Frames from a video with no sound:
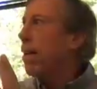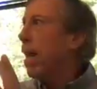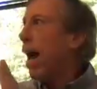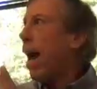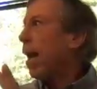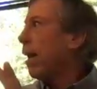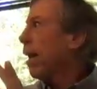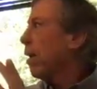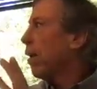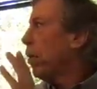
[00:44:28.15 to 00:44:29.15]
that
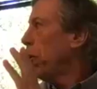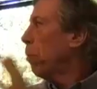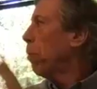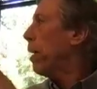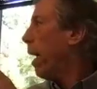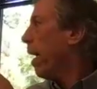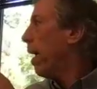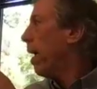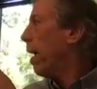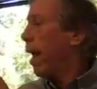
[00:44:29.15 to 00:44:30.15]
you
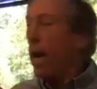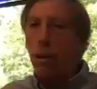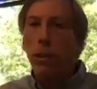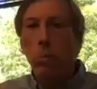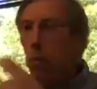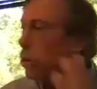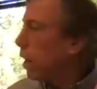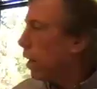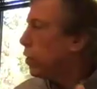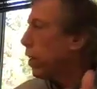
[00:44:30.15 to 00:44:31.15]
can, and
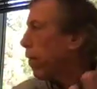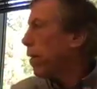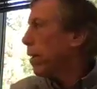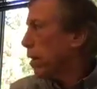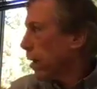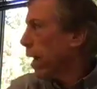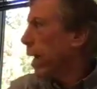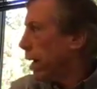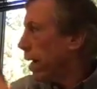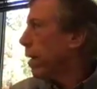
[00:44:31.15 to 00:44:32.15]
I'll share this
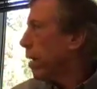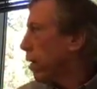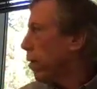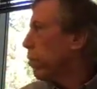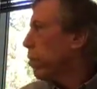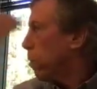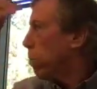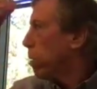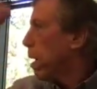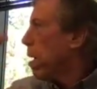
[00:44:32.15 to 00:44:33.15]
link in the YouTube,